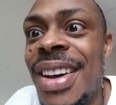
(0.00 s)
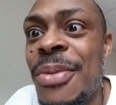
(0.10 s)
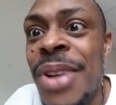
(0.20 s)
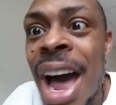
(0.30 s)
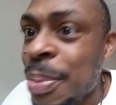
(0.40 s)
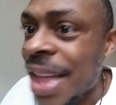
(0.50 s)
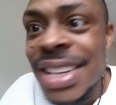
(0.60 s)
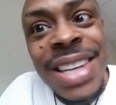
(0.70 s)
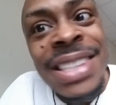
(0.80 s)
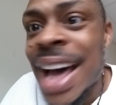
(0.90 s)
When I play
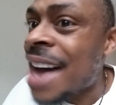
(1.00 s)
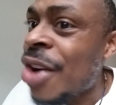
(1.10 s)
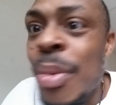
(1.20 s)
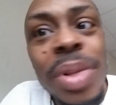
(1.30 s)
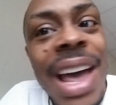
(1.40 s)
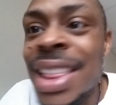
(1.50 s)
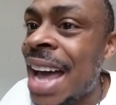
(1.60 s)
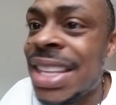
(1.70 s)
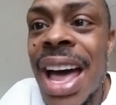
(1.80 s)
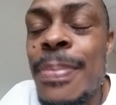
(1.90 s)
chess, I don't play
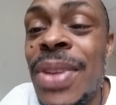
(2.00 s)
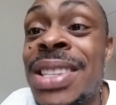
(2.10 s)
like that